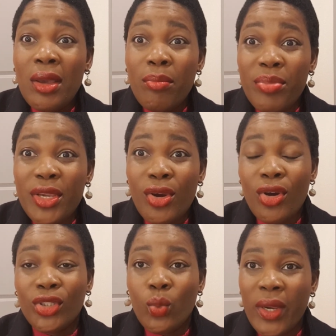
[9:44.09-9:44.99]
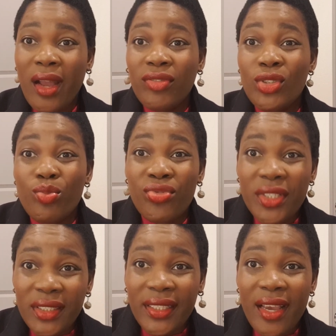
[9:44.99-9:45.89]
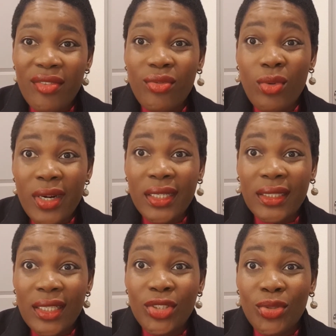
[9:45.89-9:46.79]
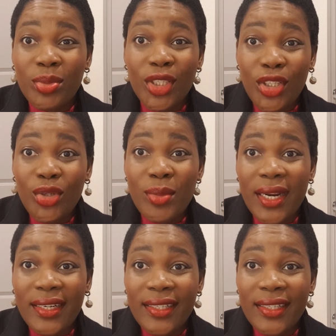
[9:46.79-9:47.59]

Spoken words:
because we have to preserve what it is to be human.